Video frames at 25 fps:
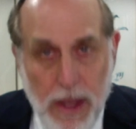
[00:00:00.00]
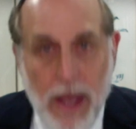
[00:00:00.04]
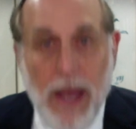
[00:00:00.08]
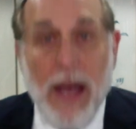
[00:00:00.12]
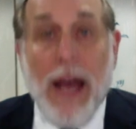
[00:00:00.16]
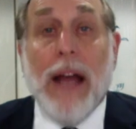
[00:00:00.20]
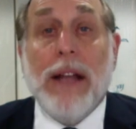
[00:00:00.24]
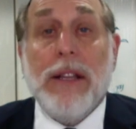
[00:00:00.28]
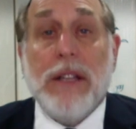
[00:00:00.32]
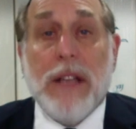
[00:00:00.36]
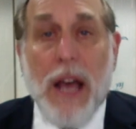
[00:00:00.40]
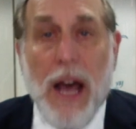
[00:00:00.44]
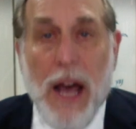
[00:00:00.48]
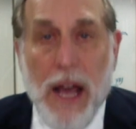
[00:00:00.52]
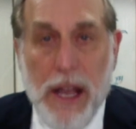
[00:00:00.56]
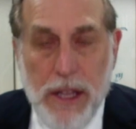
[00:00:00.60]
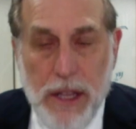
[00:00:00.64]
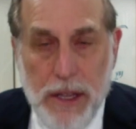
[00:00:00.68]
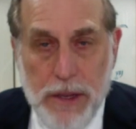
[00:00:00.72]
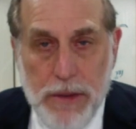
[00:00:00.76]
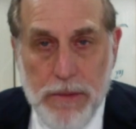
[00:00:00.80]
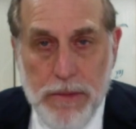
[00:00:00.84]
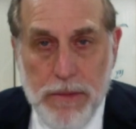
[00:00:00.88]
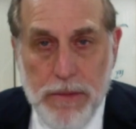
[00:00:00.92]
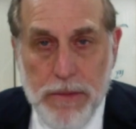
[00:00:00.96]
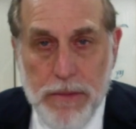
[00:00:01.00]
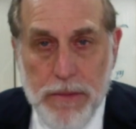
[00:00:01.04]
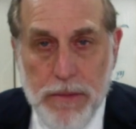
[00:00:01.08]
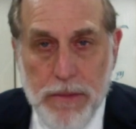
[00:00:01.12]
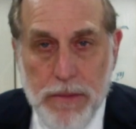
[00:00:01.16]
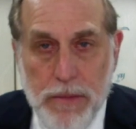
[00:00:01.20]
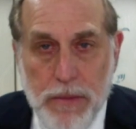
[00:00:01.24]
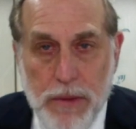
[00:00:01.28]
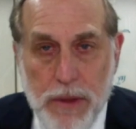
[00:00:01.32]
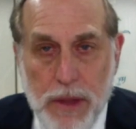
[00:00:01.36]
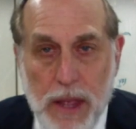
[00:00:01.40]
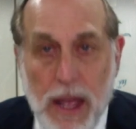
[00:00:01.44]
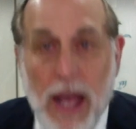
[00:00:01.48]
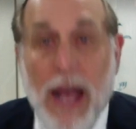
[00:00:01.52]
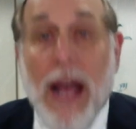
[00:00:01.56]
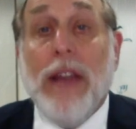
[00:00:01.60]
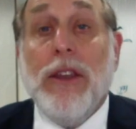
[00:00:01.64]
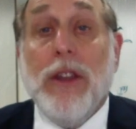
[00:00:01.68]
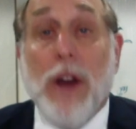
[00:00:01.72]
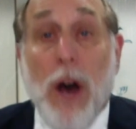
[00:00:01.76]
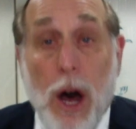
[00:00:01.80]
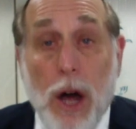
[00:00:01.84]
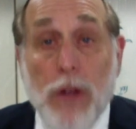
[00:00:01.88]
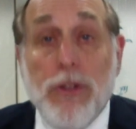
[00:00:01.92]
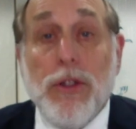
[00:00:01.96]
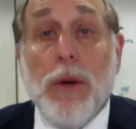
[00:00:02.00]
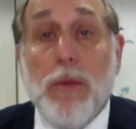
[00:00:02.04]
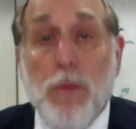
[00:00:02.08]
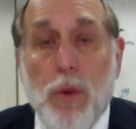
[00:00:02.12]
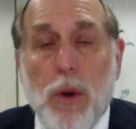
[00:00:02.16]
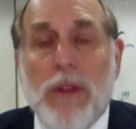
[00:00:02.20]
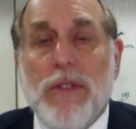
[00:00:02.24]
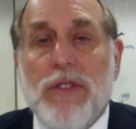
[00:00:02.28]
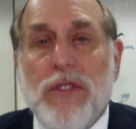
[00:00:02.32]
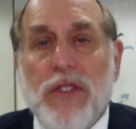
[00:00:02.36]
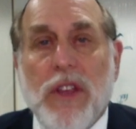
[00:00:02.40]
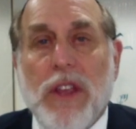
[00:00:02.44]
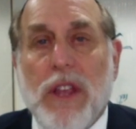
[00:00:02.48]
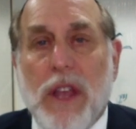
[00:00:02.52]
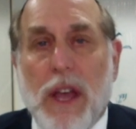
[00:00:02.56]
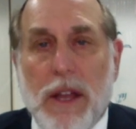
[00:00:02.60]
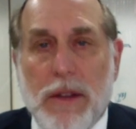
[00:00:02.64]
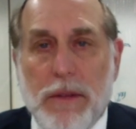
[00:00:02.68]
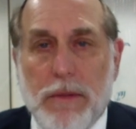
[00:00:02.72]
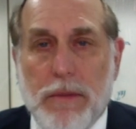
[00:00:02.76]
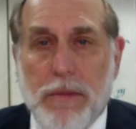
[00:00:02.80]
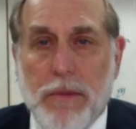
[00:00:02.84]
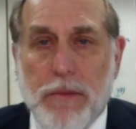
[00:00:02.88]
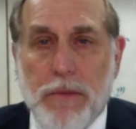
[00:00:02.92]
and Cain, and Adam once again.